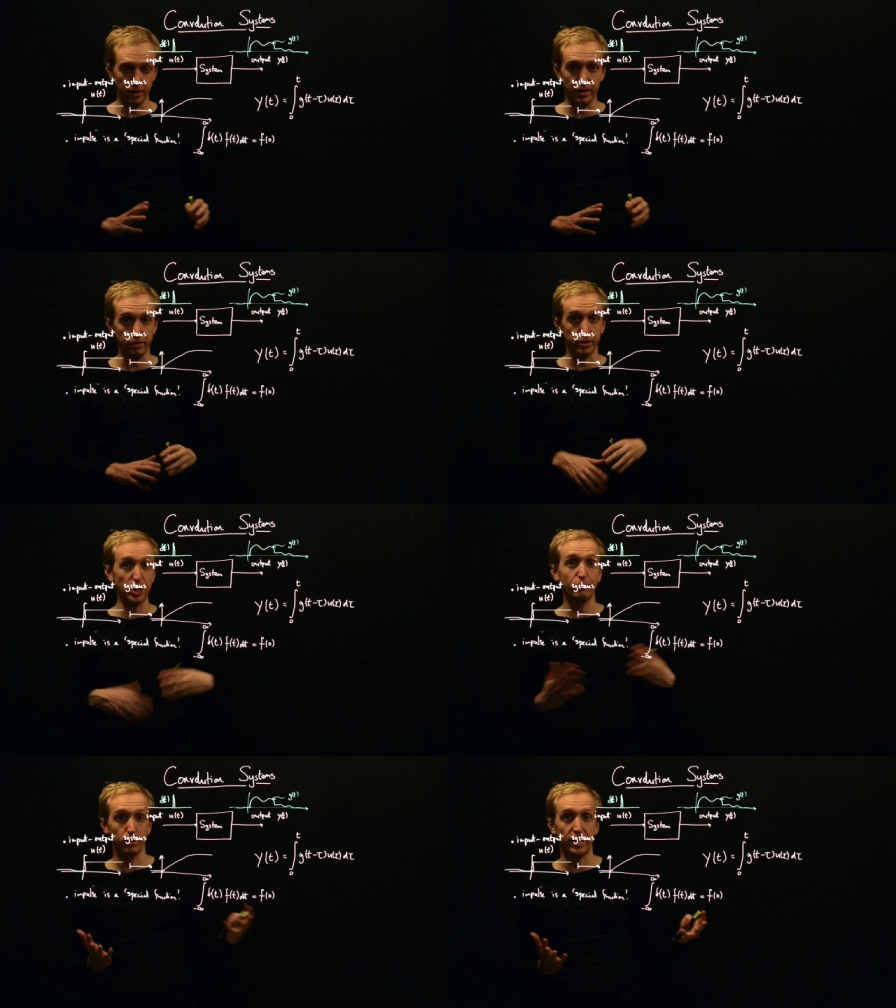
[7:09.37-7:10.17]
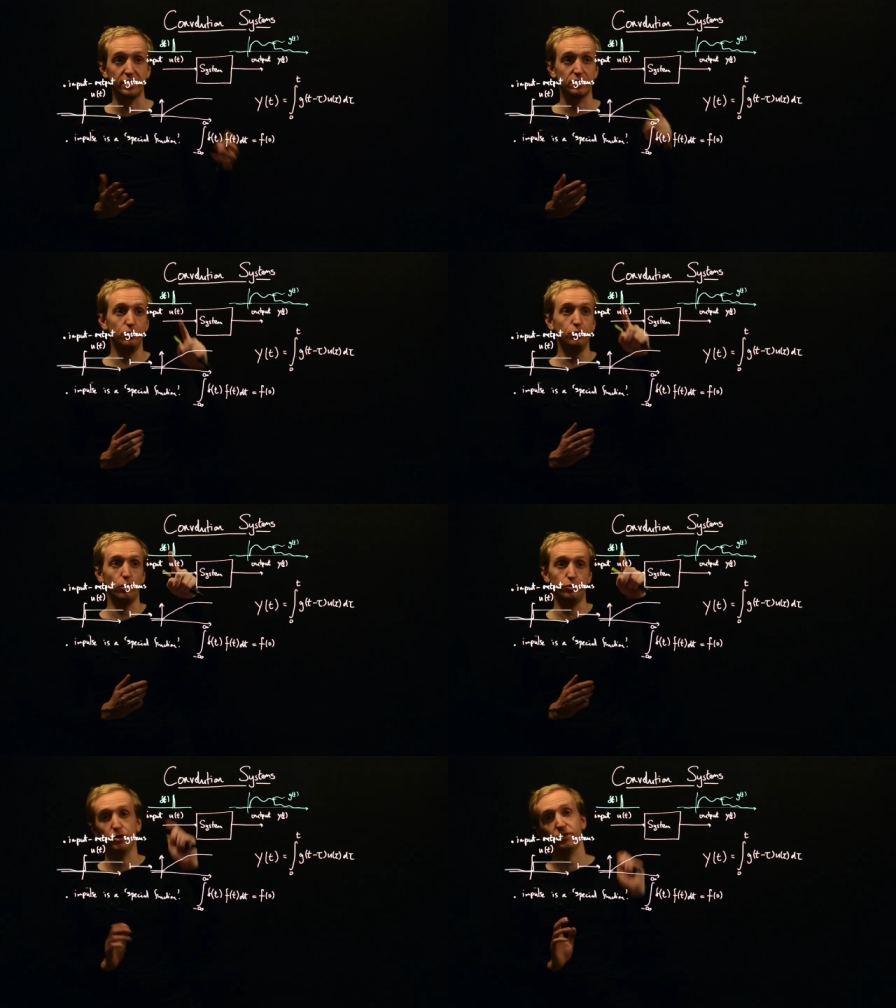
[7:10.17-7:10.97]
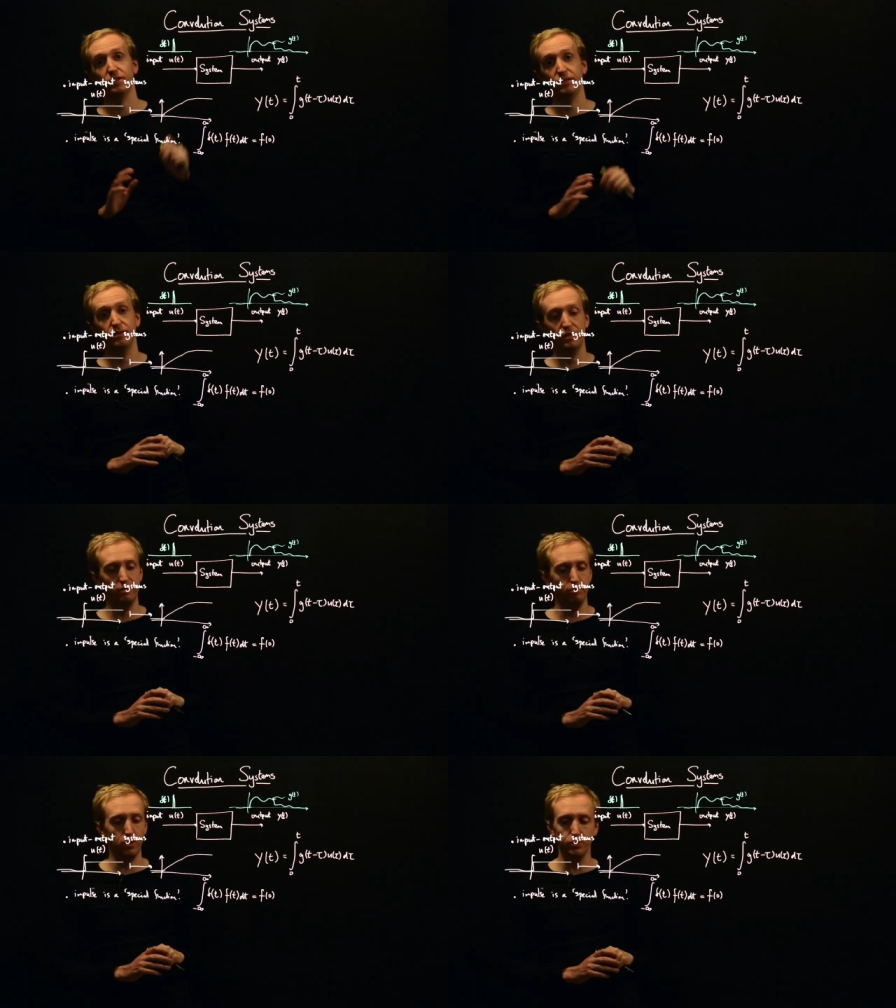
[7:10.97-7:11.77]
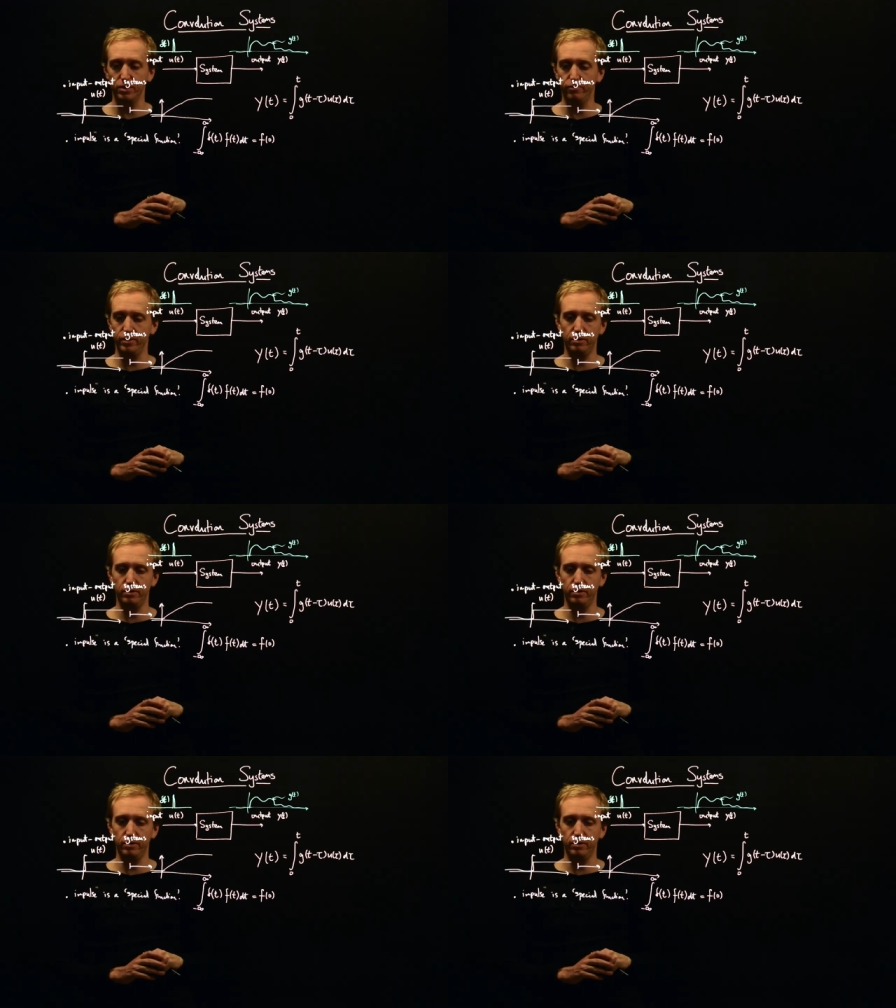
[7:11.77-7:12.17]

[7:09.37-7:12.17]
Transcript: in the general case, not just in the impulsive